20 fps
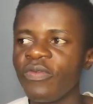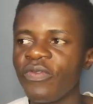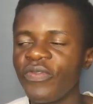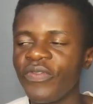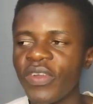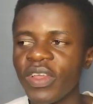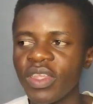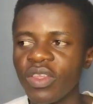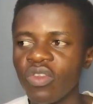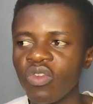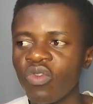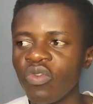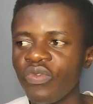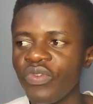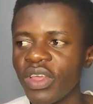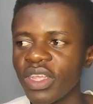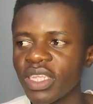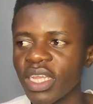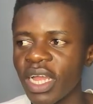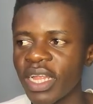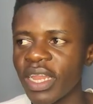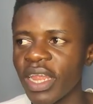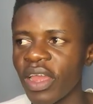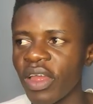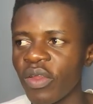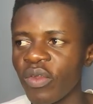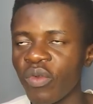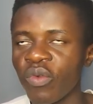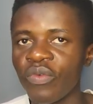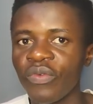
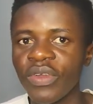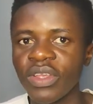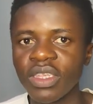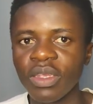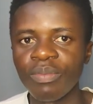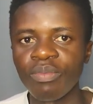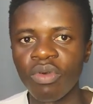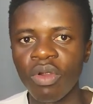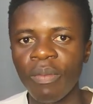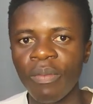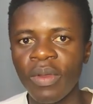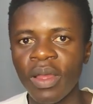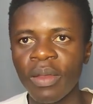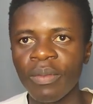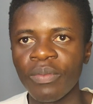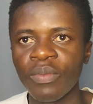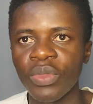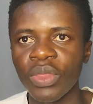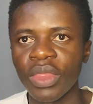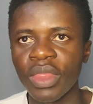face a problem,